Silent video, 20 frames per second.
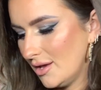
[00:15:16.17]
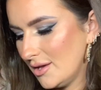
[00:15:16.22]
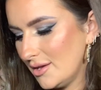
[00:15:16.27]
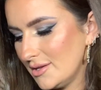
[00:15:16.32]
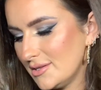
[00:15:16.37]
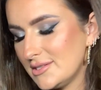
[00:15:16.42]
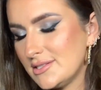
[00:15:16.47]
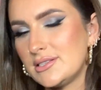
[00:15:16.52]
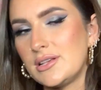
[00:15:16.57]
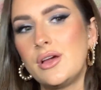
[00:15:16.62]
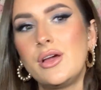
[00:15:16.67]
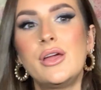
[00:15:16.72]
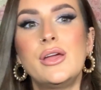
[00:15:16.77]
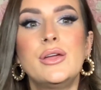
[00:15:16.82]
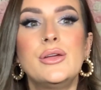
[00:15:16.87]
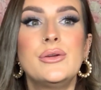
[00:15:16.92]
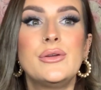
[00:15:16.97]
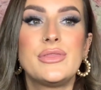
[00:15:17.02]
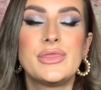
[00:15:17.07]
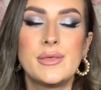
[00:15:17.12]

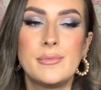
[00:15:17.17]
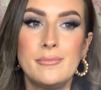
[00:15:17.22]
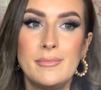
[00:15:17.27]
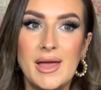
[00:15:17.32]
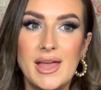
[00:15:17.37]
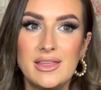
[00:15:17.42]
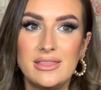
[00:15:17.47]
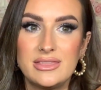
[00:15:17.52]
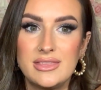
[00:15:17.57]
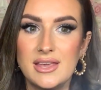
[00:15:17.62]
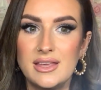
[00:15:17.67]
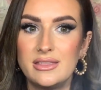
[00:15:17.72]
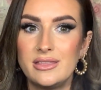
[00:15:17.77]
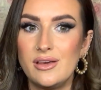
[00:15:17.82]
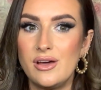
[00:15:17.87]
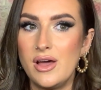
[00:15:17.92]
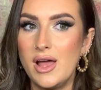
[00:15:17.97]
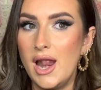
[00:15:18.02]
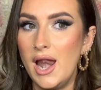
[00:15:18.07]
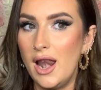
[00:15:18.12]
So the main thing that
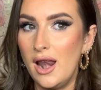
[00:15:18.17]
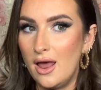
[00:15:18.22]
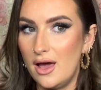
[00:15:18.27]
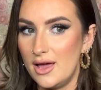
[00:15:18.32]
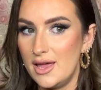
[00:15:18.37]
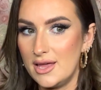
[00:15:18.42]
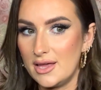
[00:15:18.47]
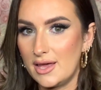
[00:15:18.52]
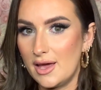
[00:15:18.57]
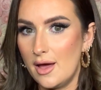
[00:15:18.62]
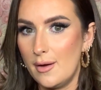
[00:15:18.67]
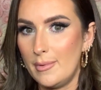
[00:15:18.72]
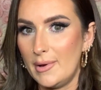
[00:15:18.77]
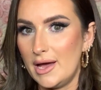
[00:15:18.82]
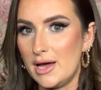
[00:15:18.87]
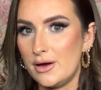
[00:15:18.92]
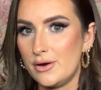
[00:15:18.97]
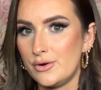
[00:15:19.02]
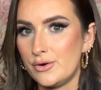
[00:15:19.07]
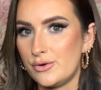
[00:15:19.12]
I like
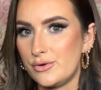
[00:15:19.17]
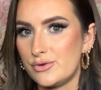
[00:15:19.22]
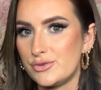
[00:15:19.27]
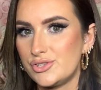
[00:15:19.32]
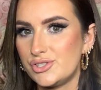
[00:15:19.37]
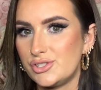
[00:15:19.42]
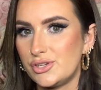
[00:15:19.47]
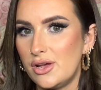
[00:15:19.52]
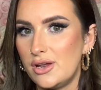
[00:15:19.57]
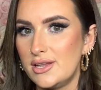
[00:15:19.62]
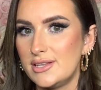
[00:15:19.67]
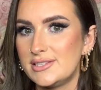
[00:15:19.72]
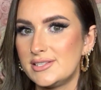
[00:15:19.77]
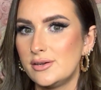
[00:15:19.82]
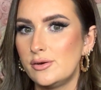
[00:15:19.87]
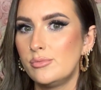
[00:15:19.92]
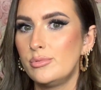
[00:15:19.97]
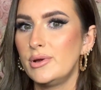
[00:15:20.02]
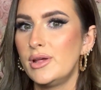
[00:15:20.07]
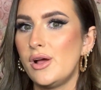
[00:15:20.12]
about Charlotte
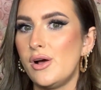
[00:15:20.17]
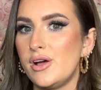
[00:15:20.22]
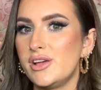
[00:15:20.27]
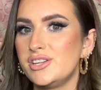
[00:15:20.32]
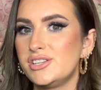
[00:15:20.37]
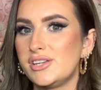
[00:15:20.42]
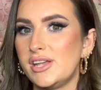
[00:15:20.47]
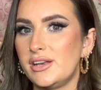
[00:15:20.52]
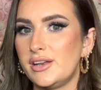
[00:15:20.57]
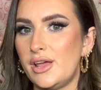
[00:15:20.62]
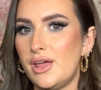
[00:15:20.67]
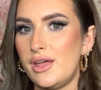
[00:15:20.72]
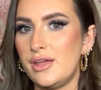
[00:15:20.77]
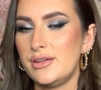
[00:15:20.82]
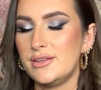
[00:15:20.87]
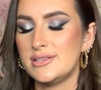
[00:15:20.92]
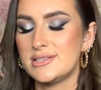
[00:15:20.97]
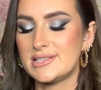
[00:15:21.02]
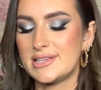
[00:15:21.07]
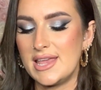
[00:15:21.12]
Tilbury
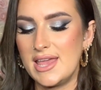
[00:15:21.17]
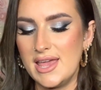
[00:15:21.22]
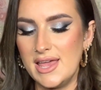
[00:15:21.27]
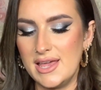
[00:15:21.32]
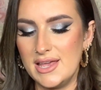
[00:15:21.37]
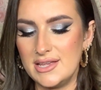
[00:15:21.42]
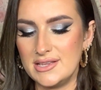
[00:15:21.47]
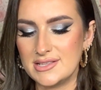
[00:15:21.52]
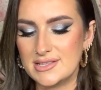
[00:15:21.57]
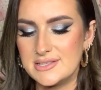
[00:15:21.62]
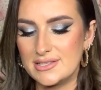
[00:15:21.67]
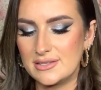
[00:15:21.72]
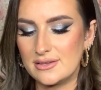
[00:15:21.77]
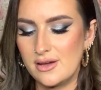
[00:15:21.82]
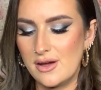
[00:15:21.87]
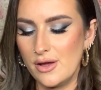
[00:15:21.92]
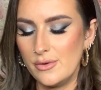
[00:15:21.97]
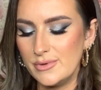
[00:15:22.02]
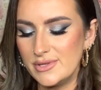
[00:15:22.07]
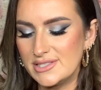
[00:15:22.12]
eyeshadows is,
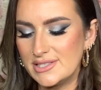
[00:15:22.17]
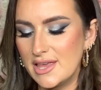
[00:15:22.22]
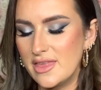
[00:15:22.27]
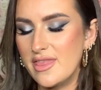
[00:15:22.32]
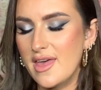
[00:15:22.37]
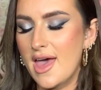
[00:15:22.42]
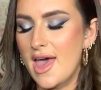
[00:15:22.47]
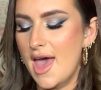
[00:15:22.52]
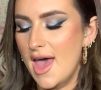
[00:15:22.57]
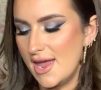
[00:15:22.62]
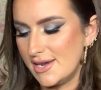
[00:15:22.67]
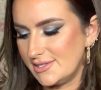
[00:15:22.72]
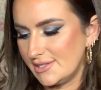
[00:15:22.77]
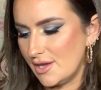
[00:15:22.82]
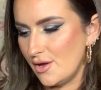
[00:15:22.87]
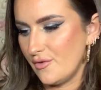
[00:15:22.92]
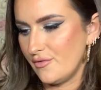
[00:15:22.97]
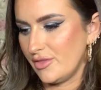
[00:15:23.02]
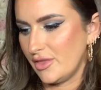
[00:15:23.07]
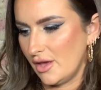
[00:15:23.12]
I would say, the edit
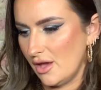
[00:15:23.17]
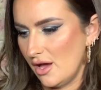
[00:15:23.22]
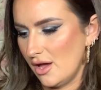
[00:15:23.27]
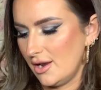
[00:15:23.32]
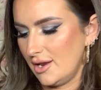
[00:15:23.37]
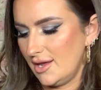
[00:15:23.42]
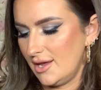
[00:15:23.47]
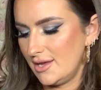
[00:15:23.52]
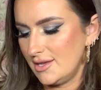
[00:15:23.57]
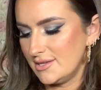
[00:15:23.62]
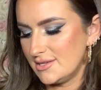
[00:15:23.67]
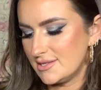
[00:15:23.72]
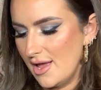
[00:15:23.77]
of the colours.